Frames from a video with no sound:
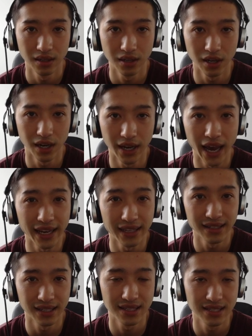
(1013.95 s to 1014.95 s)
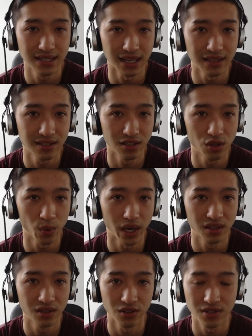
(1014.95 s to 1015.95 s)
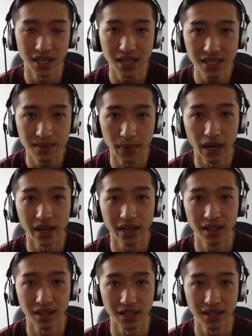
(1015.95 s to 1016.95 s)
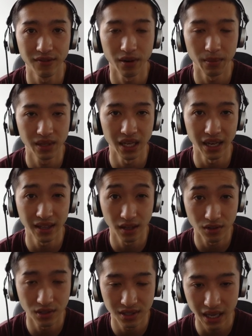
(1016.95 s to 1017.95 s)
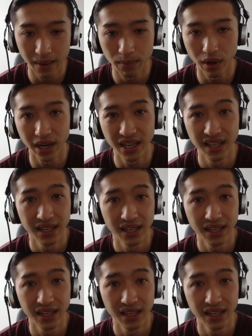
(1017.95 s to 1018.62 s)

18 cents to 22 cents, but I think from a technical standpoint,